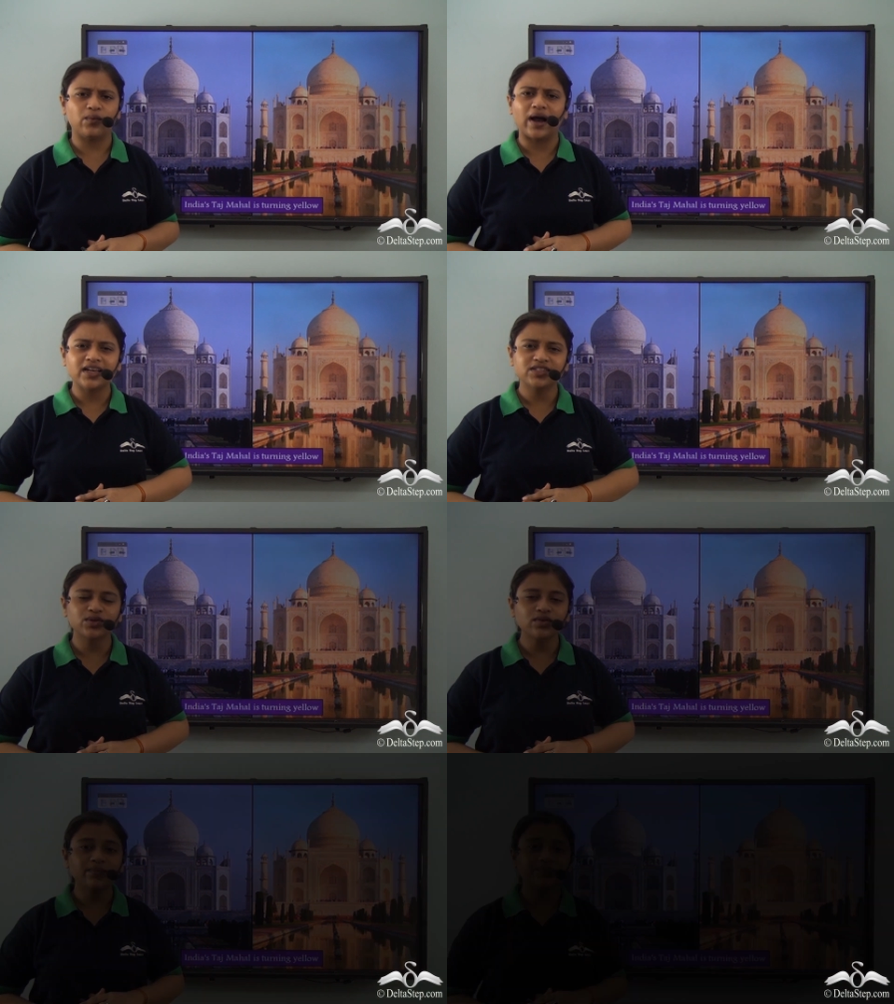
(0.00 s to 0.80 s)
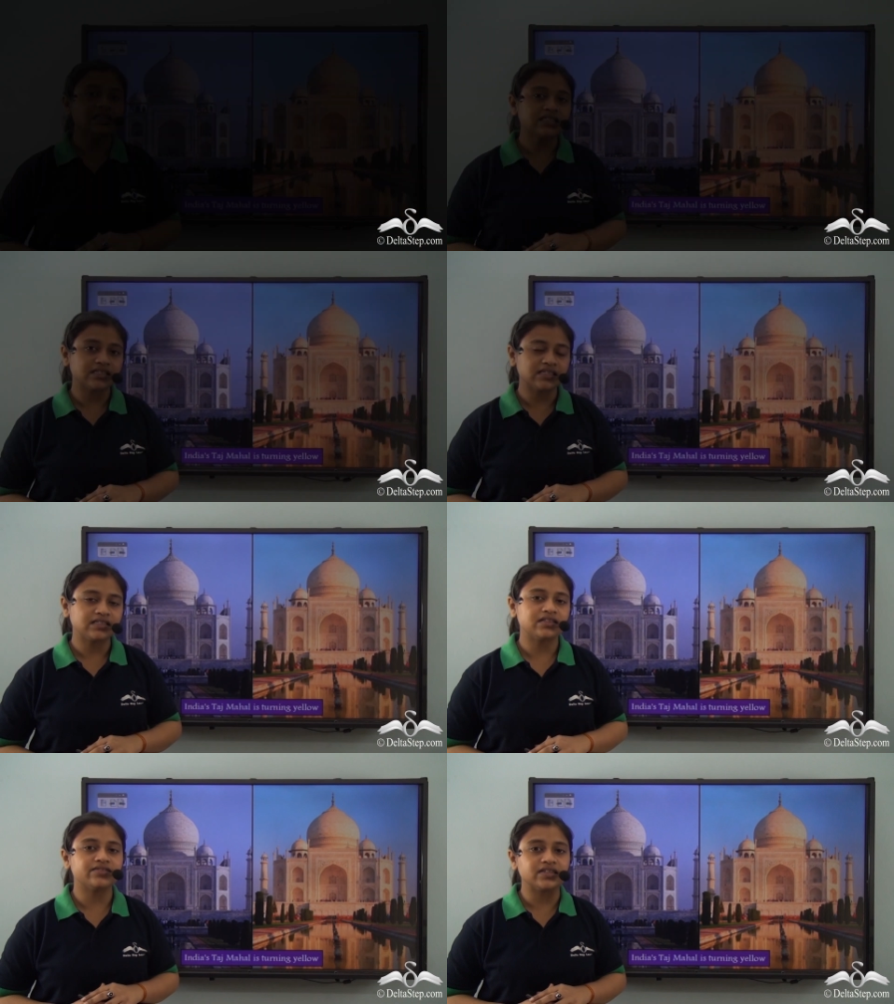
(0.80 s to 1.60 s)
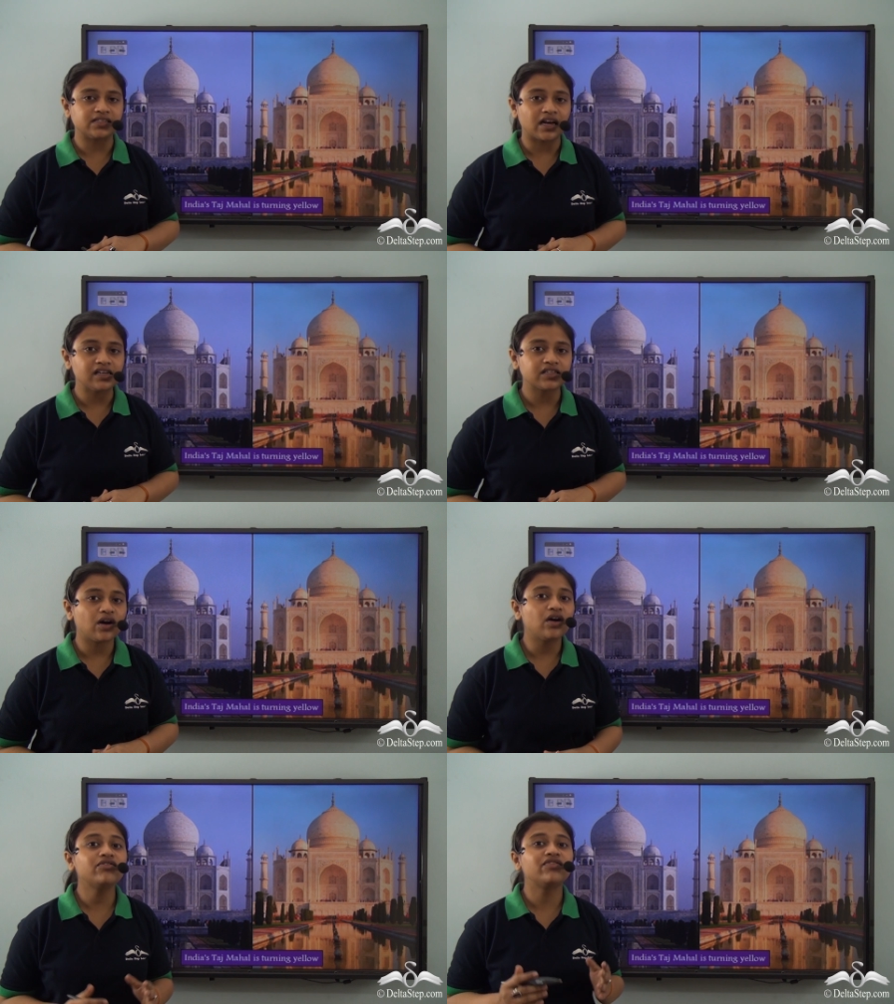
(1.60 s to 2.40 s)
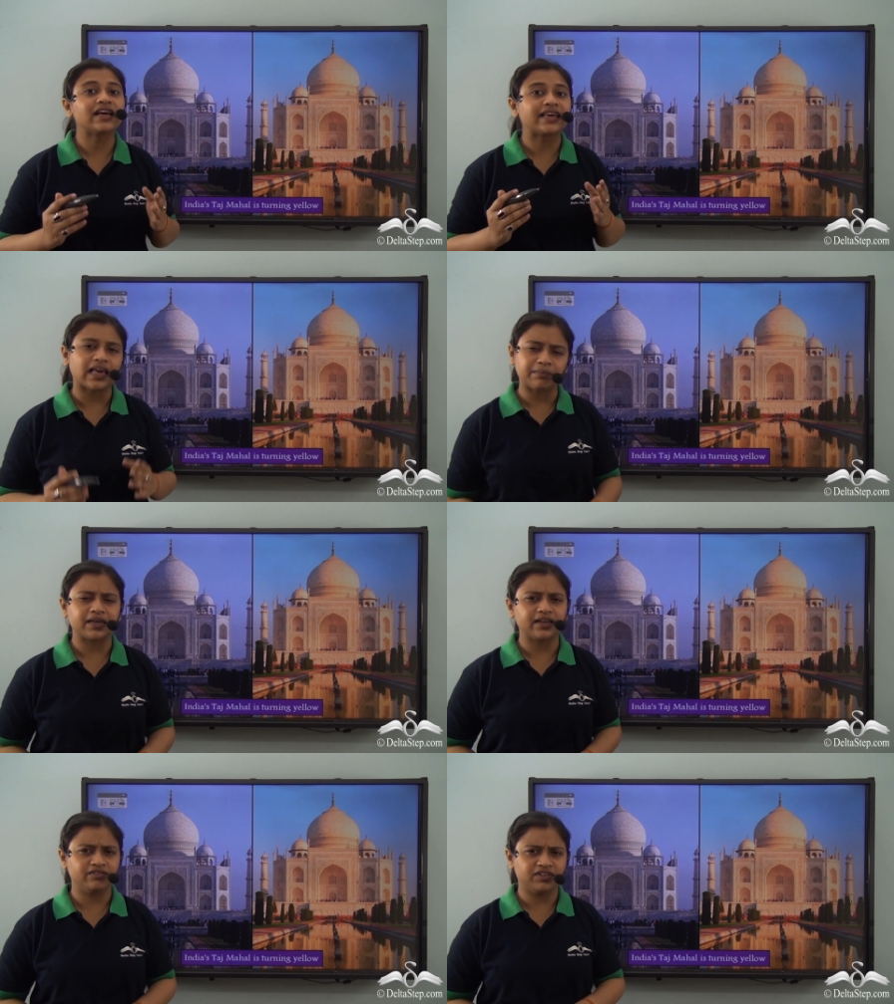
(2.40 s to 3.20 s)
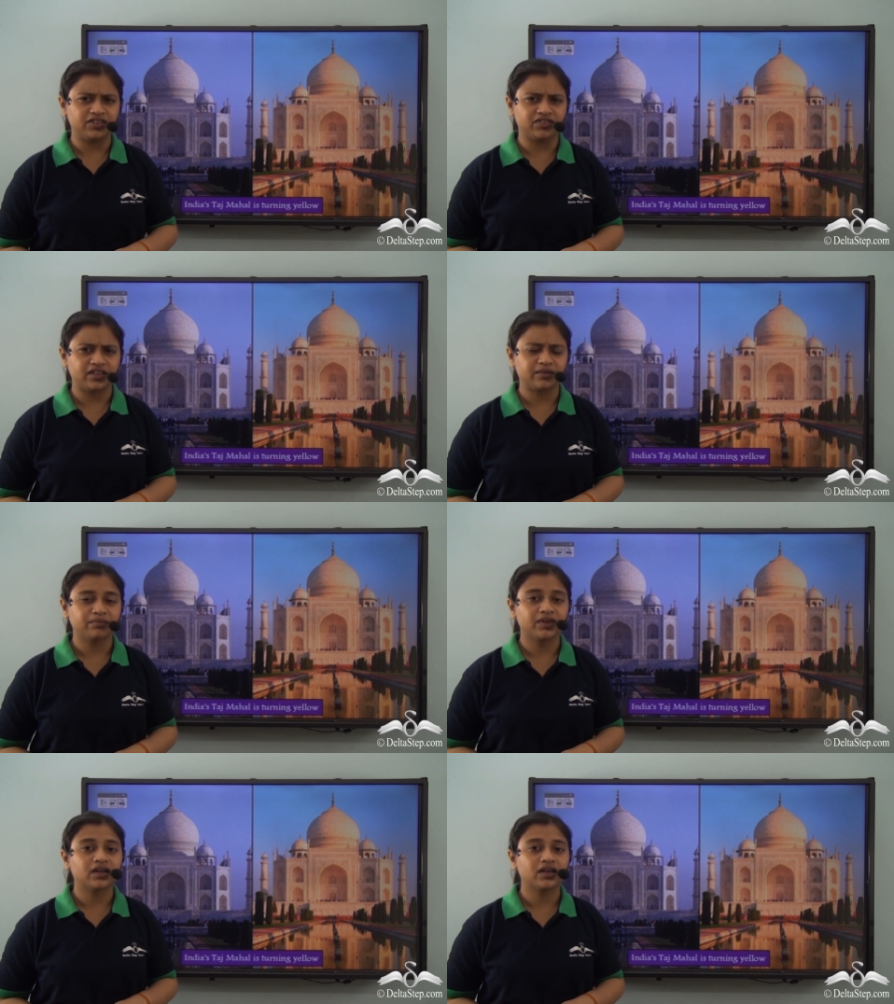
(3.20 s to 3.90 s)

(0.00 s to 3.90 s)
Why so? This is the result of chemical weathering,